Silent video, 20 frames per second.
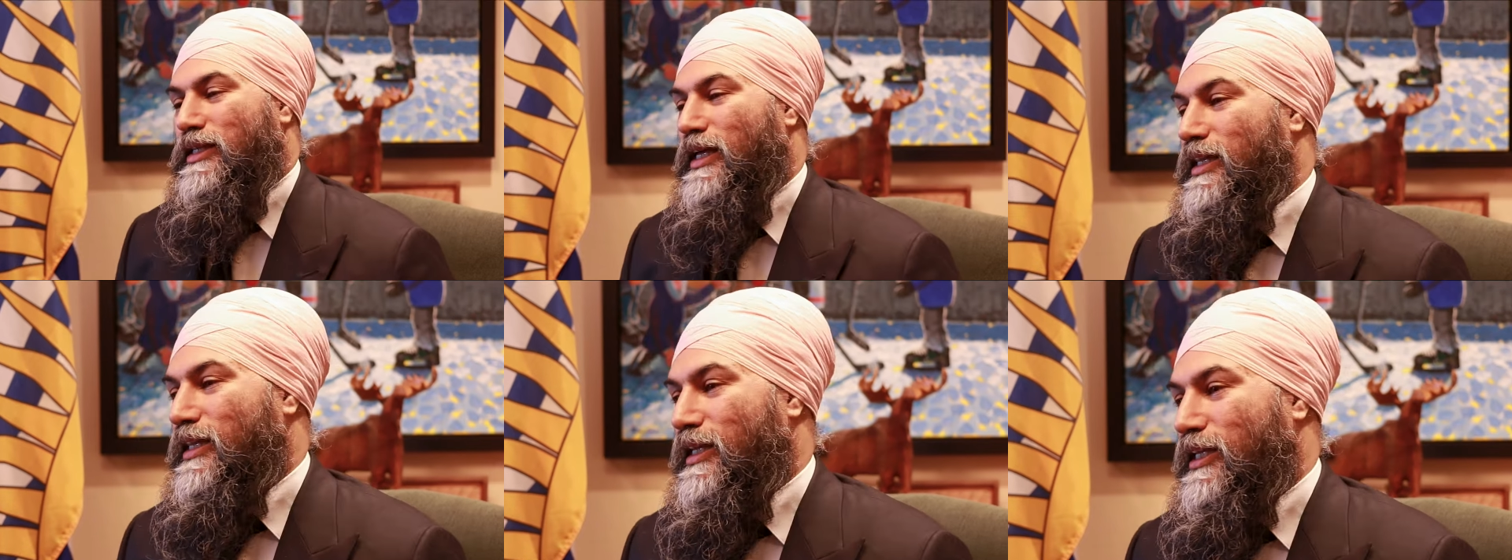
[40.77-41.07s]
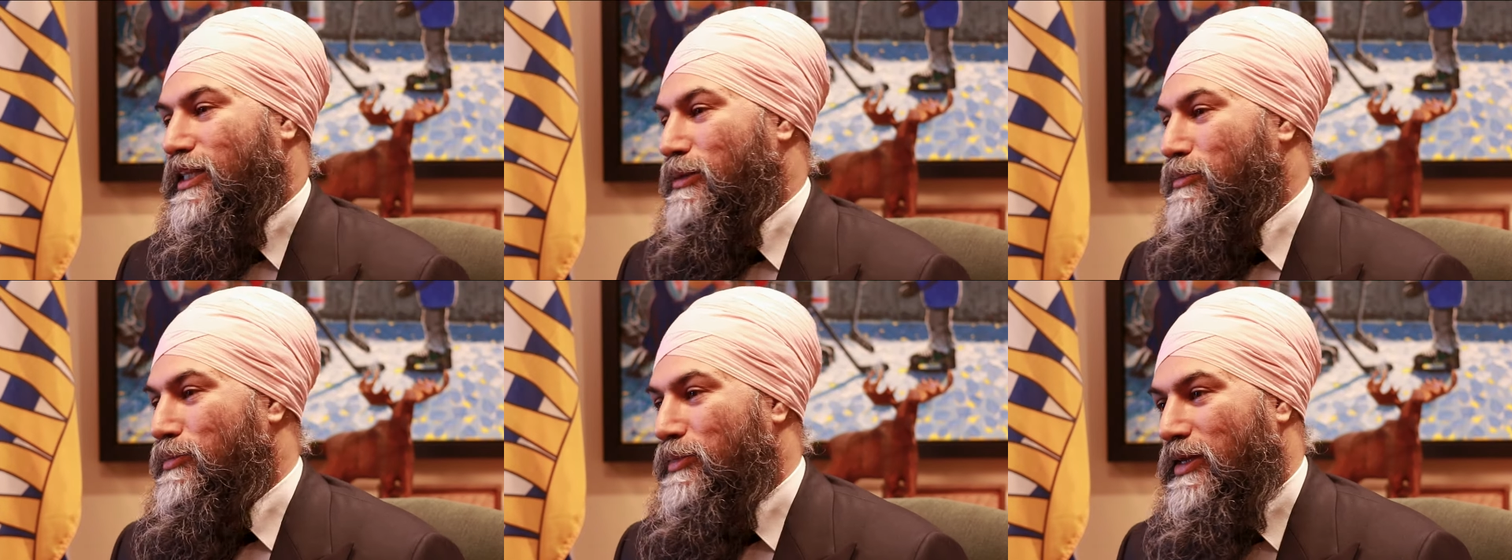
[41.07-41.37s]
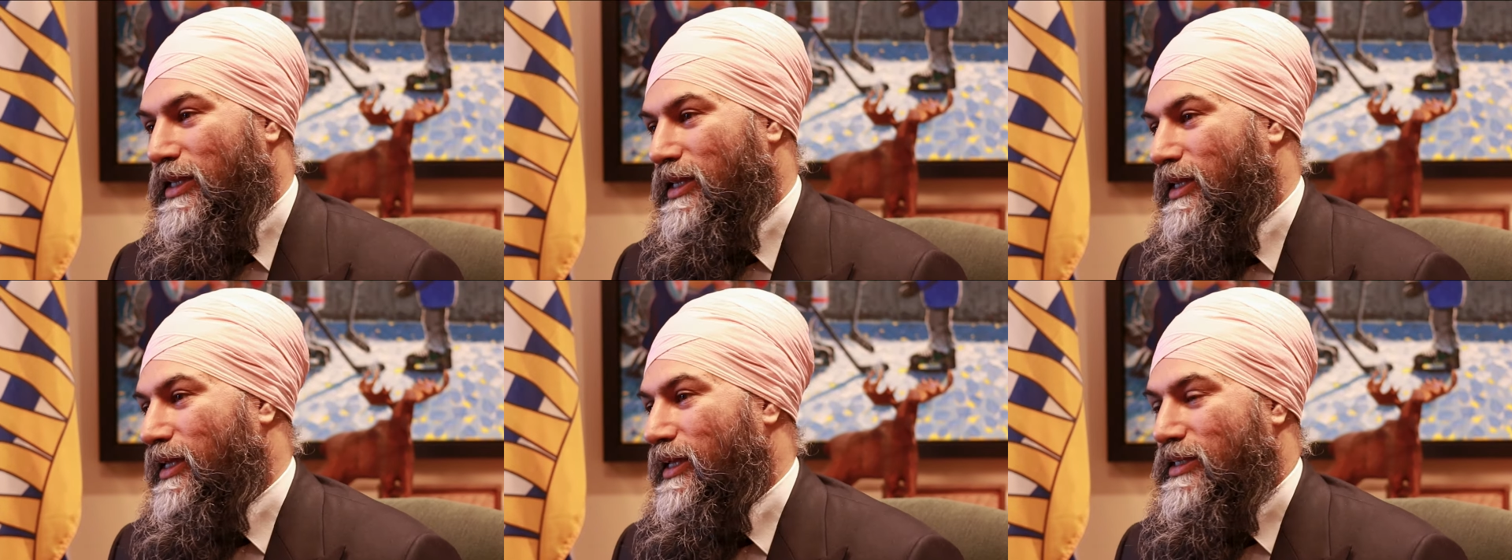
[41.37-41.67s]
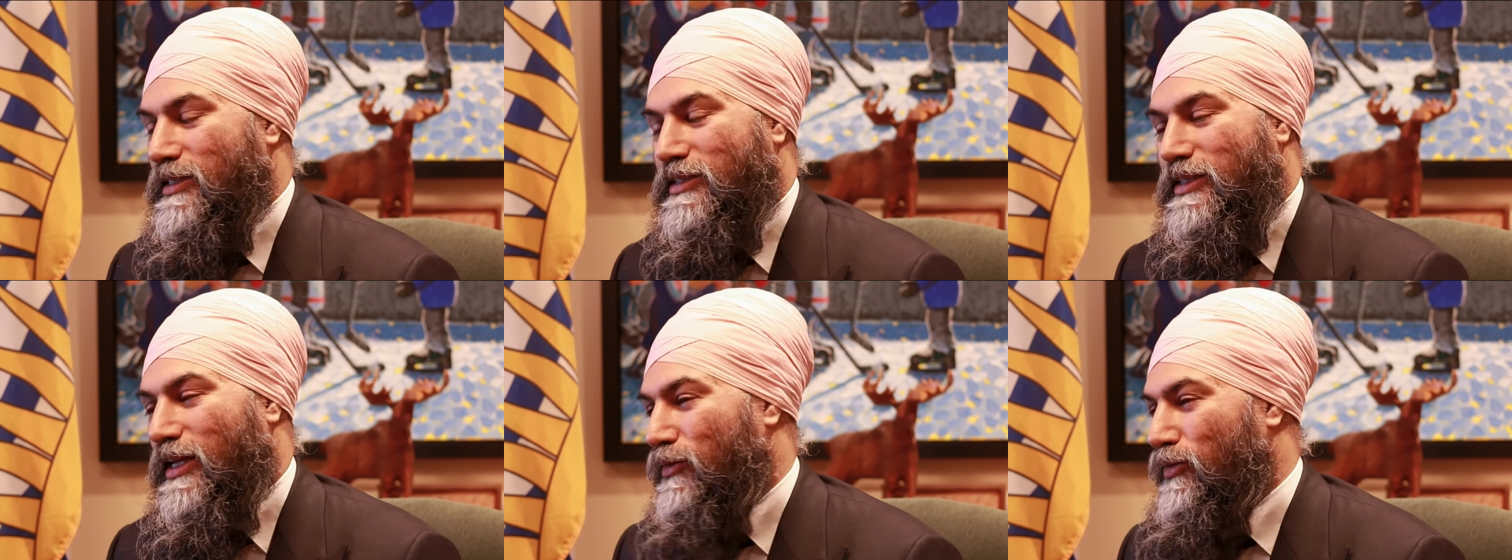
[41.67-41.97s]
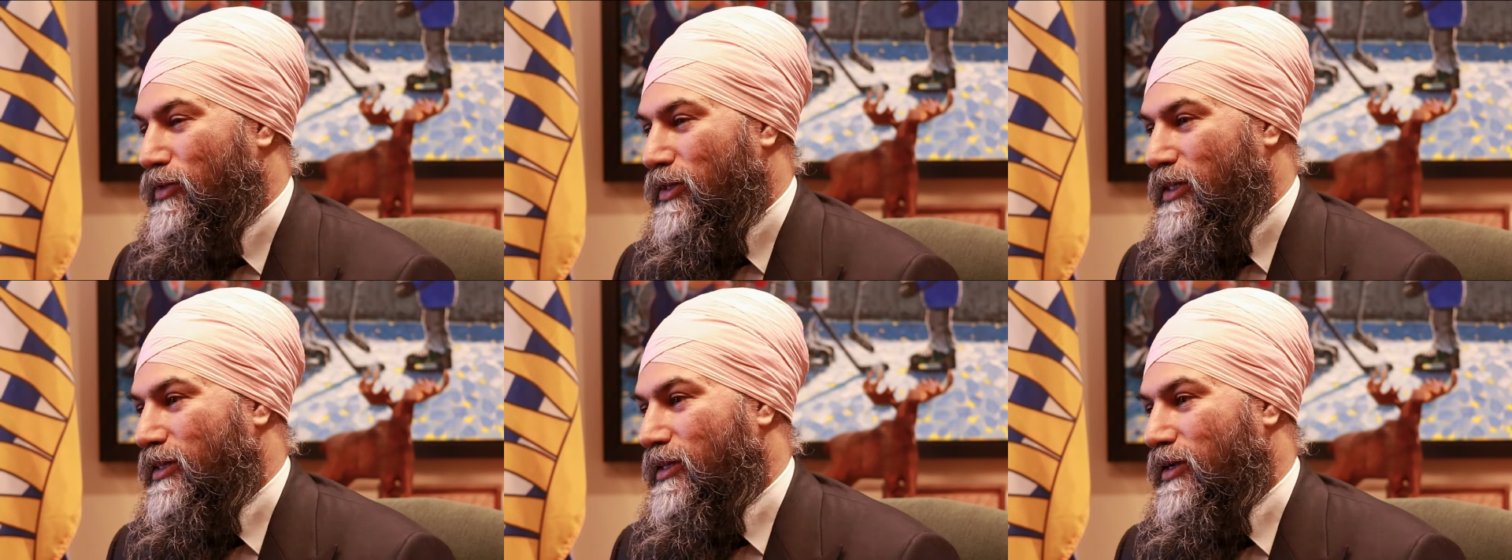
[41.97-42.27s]
then like the meaning is not
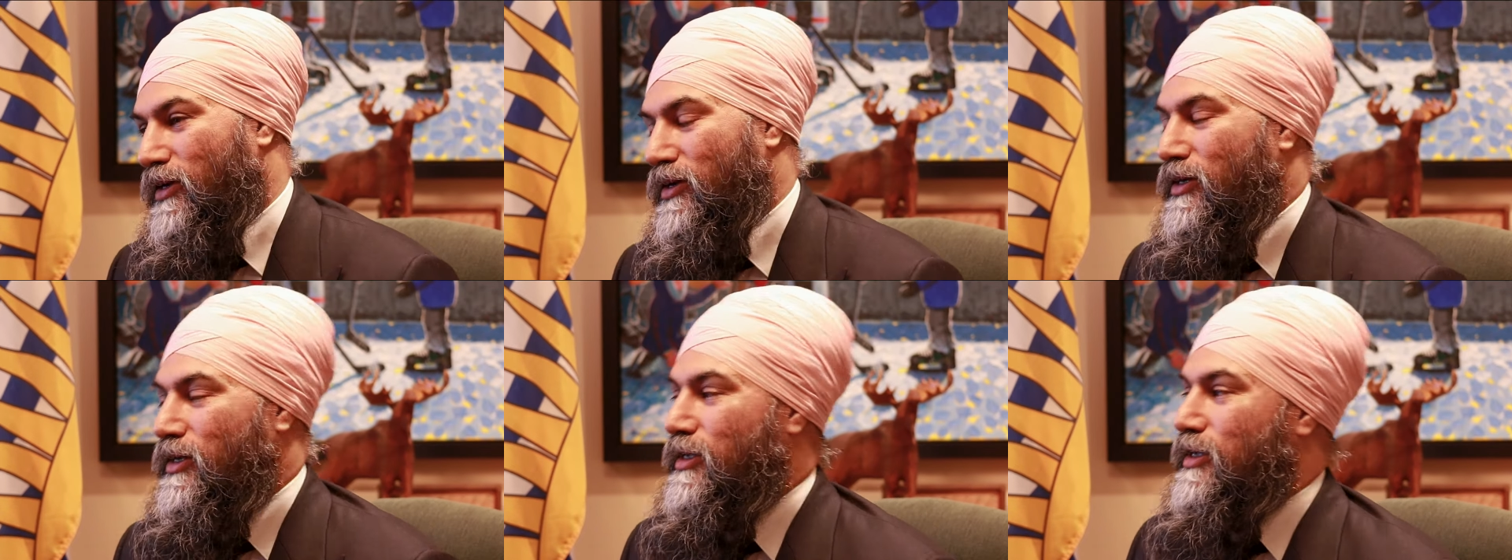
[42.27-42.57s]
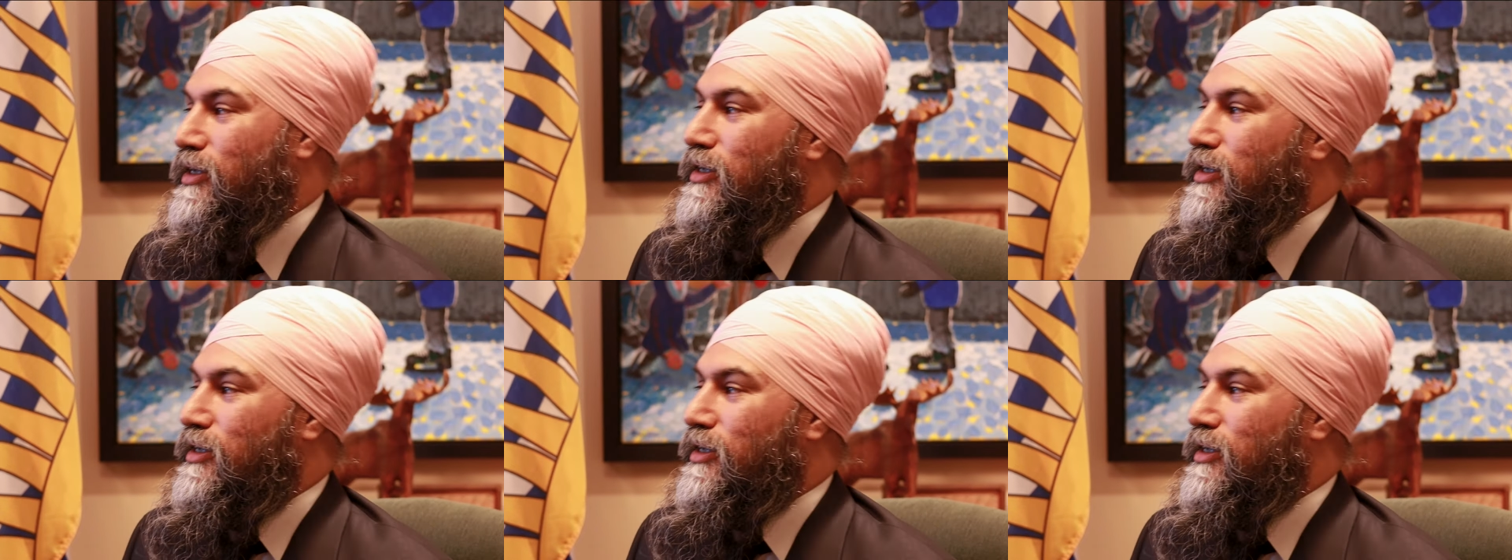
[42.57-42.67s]
really there.